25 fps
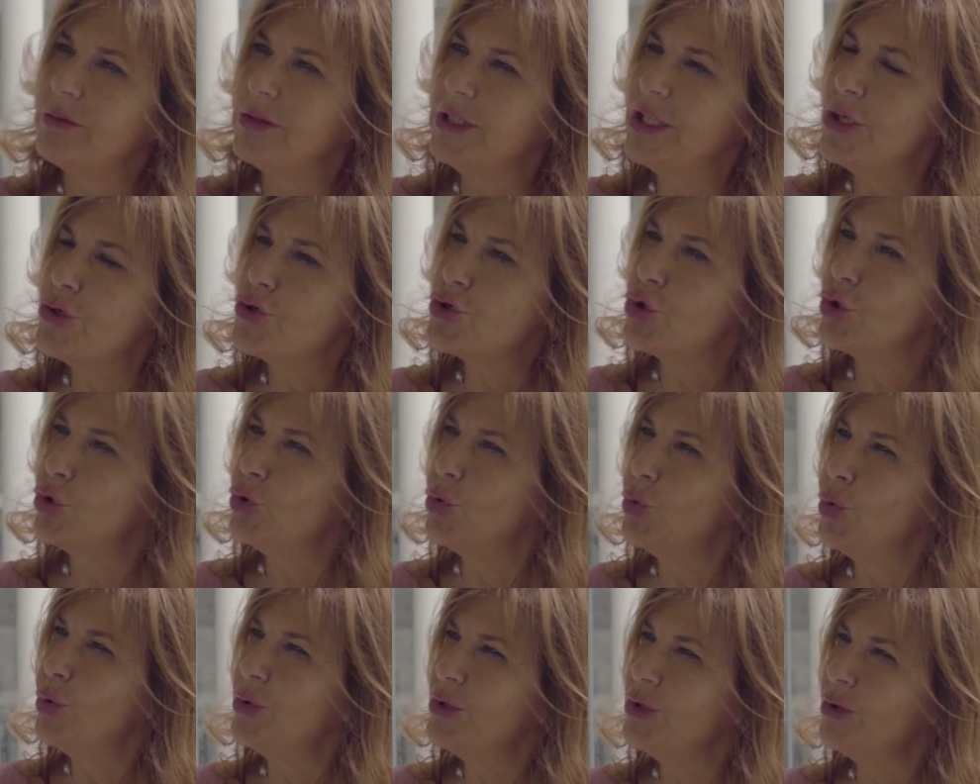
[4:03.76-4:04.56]
teach
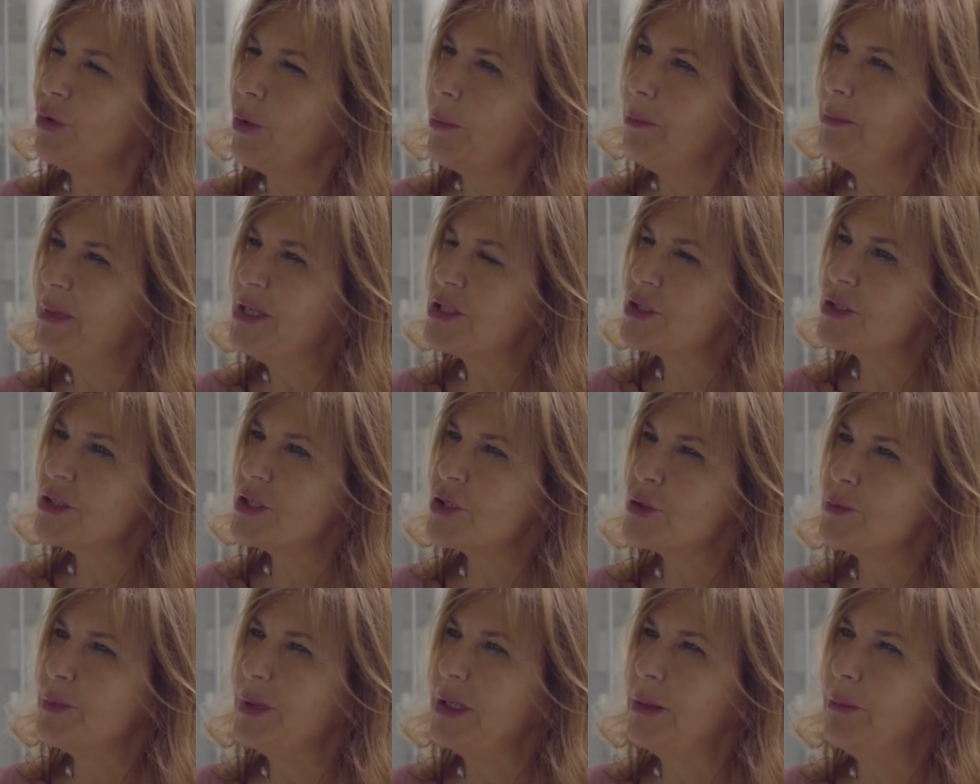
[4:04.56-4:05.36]
to you know
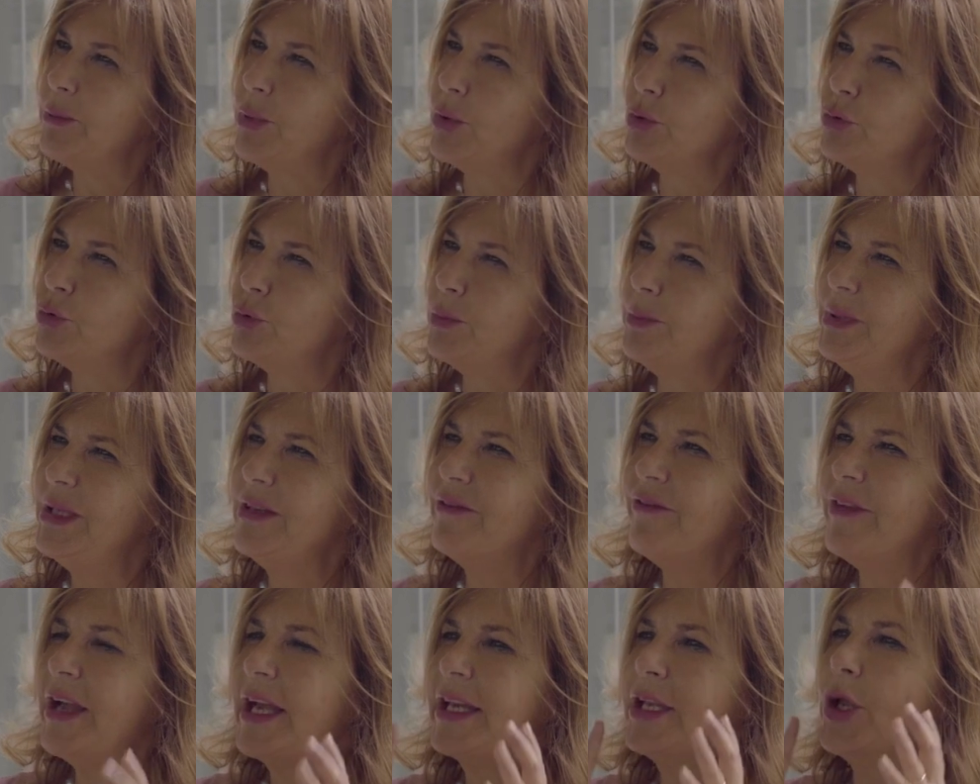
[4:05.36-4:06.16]
business people to
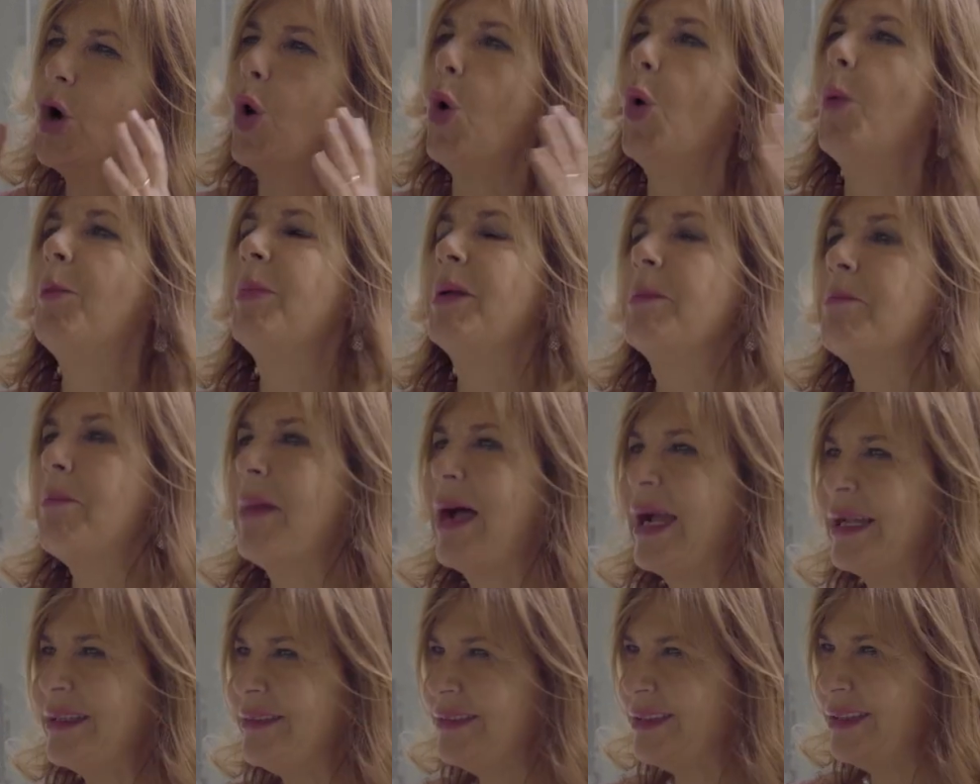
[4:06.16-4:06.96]
be very
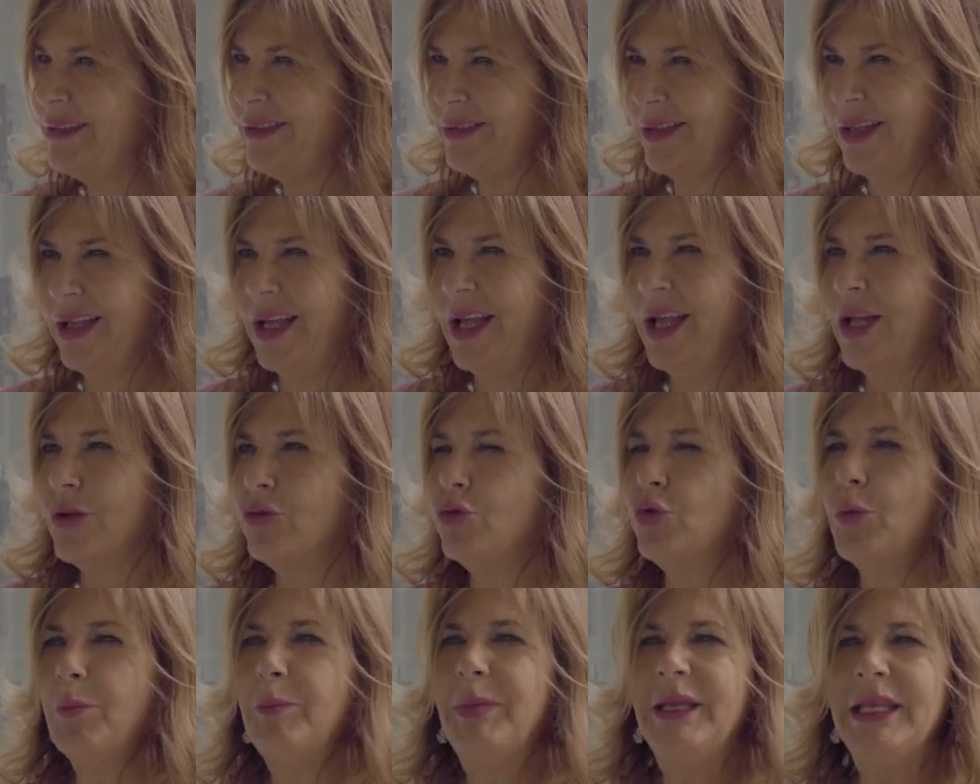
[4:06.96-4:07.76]
open-minded,
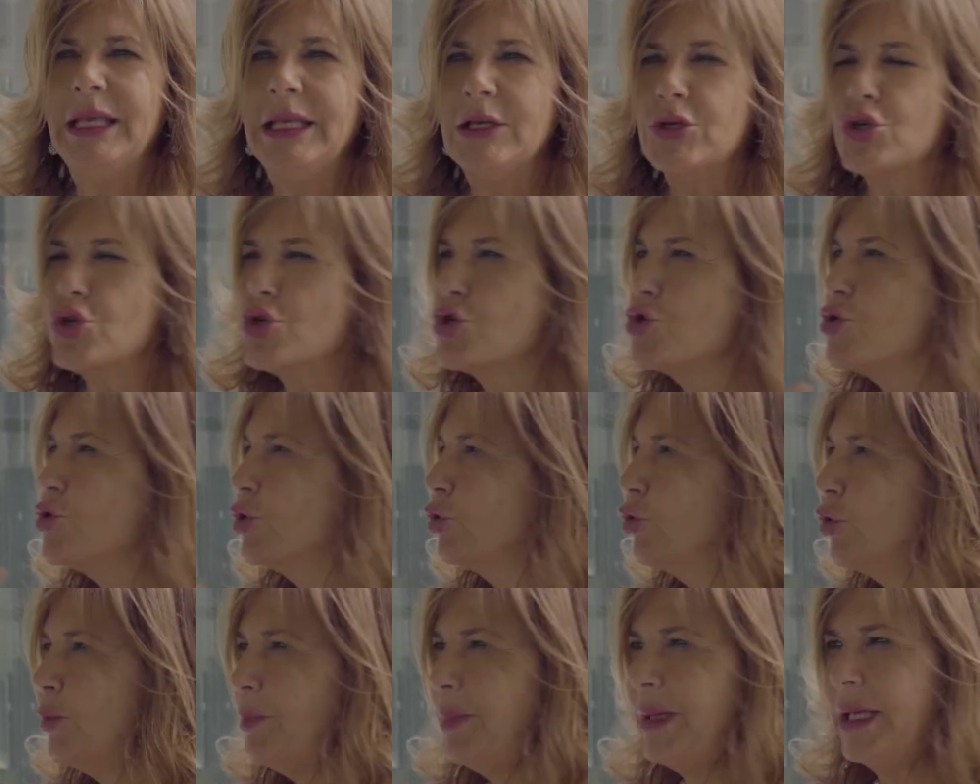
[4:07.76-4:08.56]
to be sure,
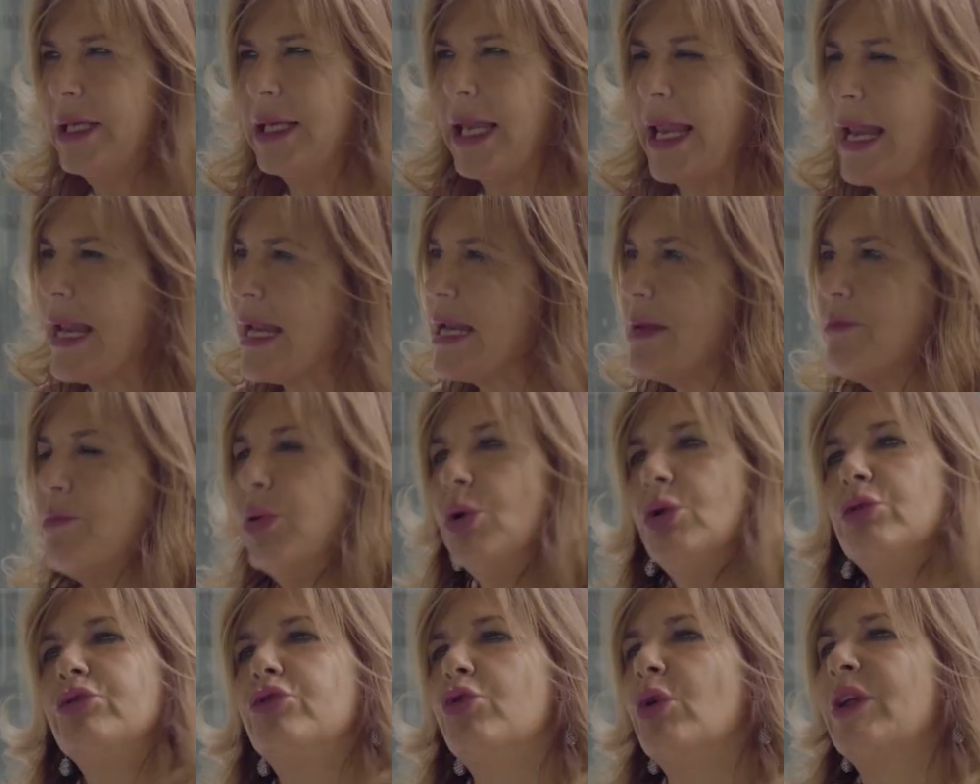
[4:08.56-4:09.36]
to be
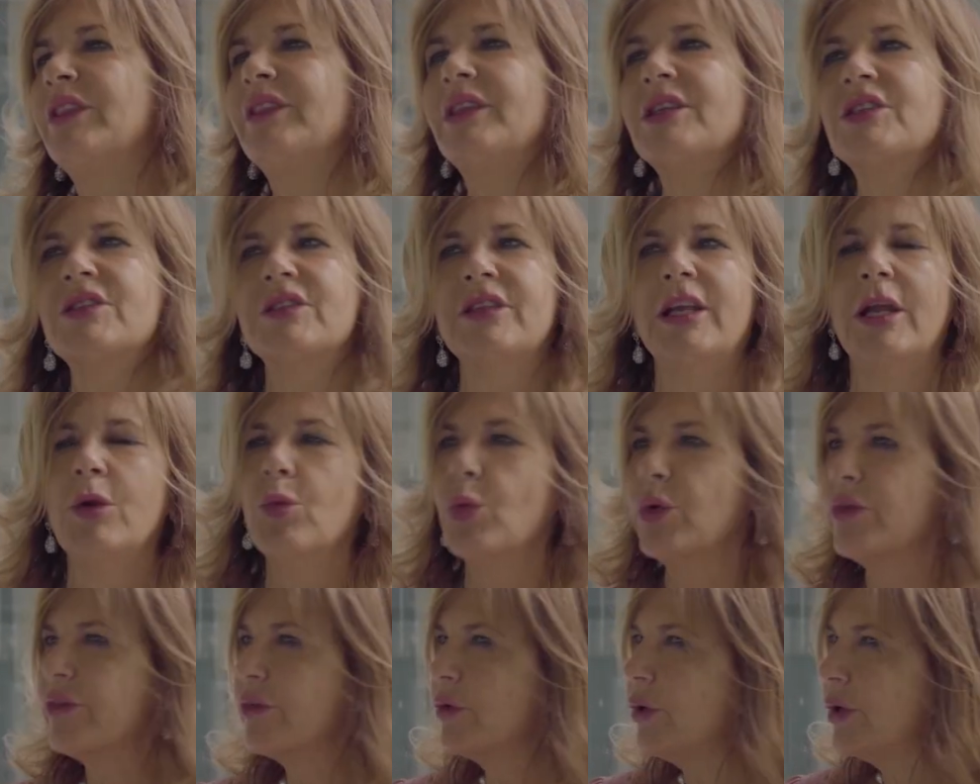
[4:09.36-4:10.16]
able to
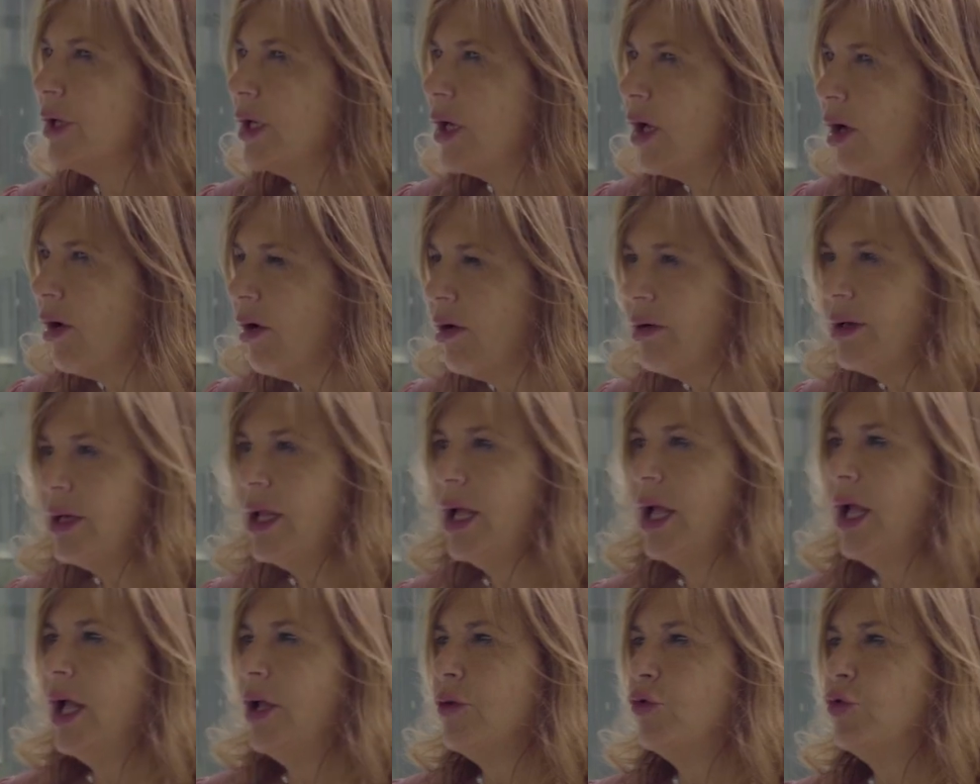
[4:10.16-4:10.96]
understand what's going on,
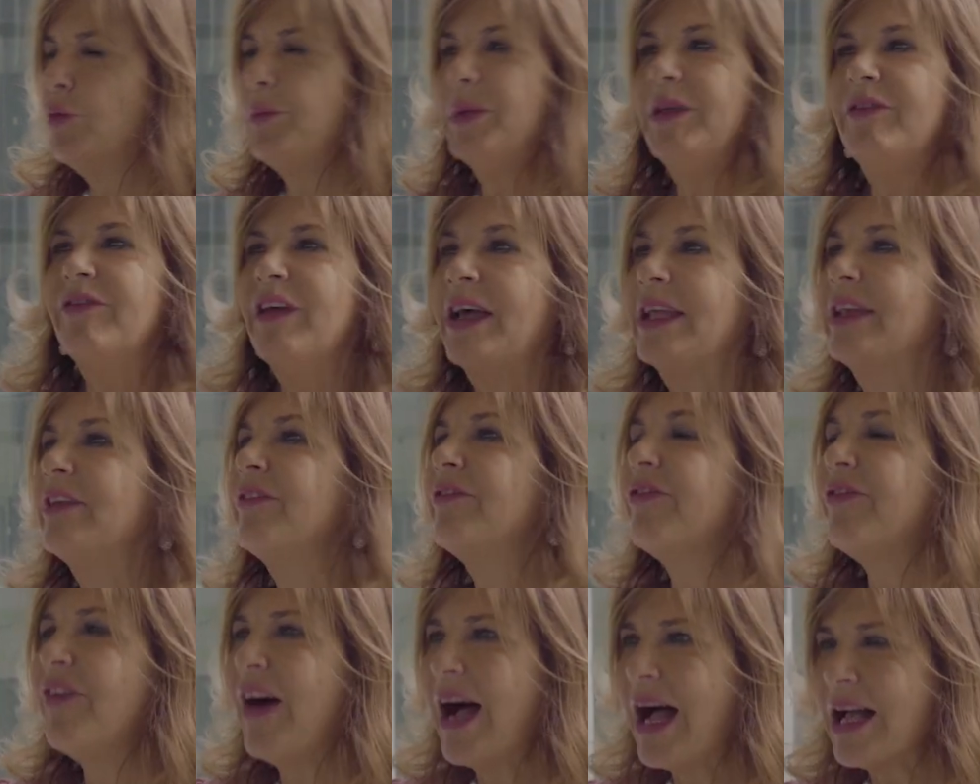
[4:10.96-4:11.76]
to be very
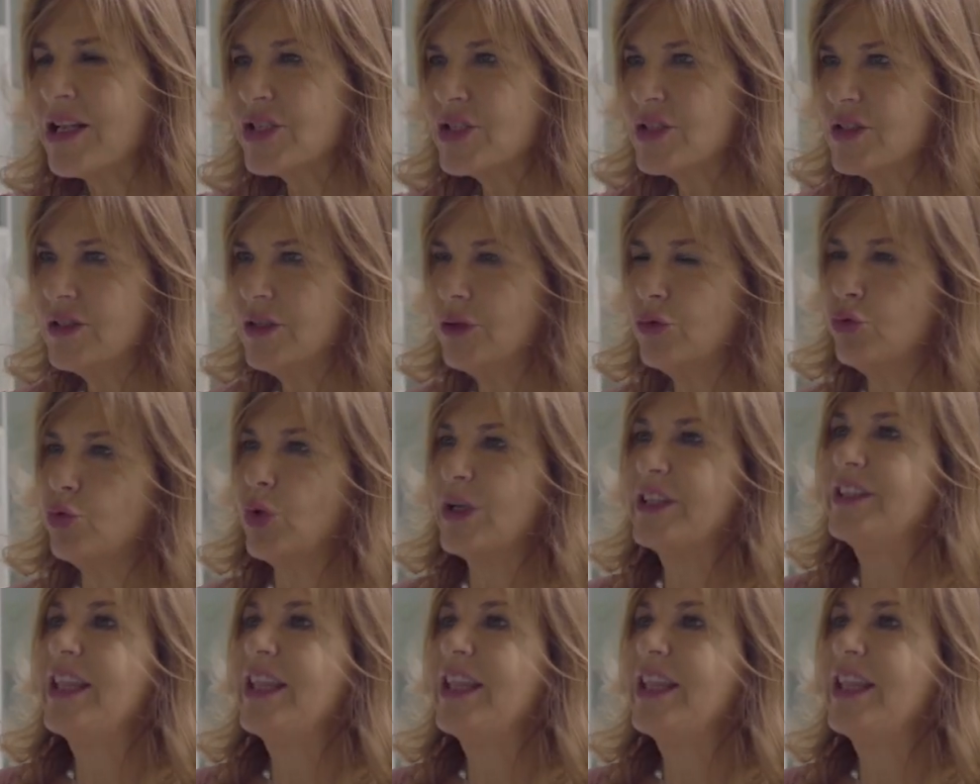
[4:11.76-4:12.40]
fast, to